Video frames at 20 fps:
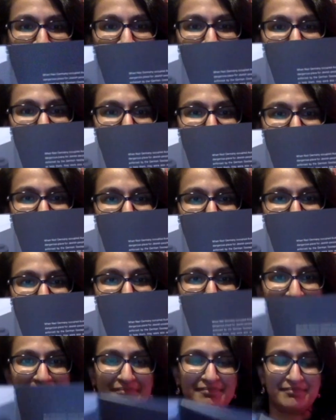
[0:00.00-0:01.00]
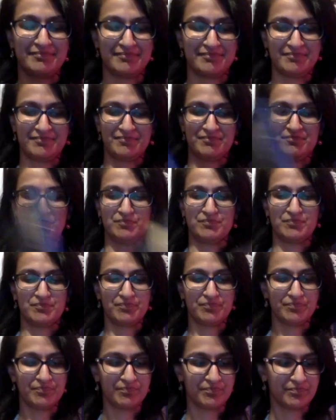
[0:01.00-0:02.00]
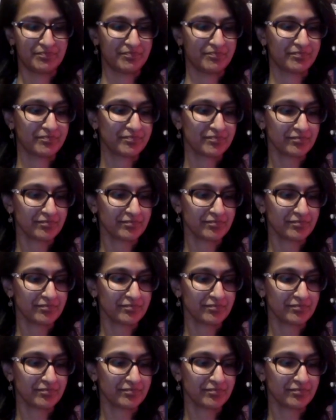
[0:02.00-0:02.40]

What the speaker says: (no one is talking)